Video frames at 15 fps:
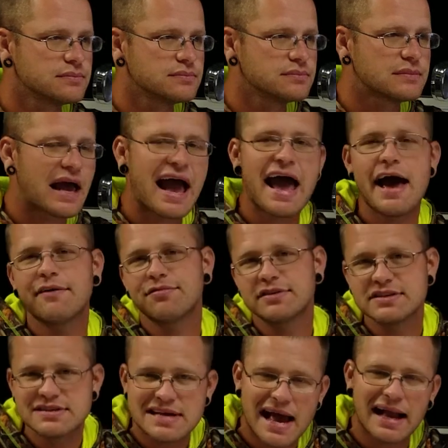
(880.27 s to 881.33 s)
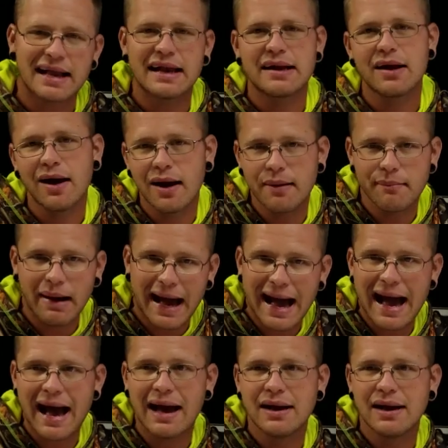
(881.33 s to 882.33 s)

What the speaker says: half a second gone by